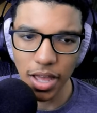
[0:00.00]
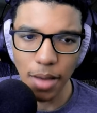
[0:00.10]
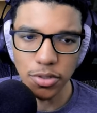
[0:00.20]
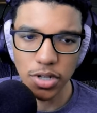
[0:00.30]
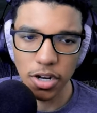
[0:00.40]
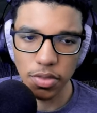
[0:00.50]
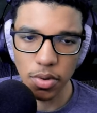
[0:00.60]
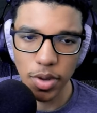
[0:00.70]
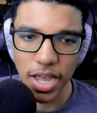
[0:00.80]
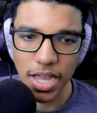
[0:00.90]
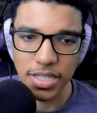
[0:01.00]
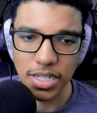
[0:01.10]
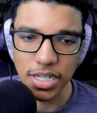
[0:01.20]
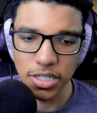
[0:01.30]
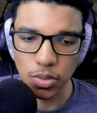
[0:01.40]
I'm trying to throw hands
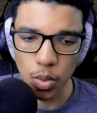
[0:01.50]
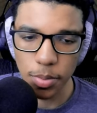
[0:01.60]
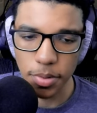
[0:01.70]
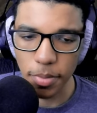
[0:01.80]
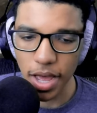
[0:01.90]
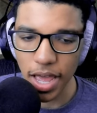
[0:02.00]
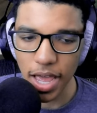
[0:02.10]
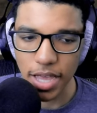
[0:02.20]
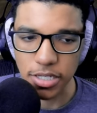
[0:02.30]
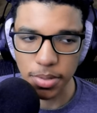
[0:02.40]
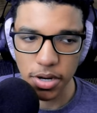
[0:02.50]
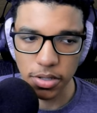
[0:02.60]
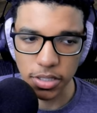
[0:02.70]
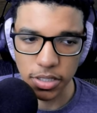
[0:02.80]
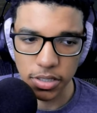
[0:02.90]
and he just whooping my ass,
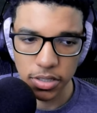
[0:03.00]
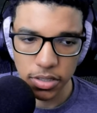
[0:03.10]
apparently.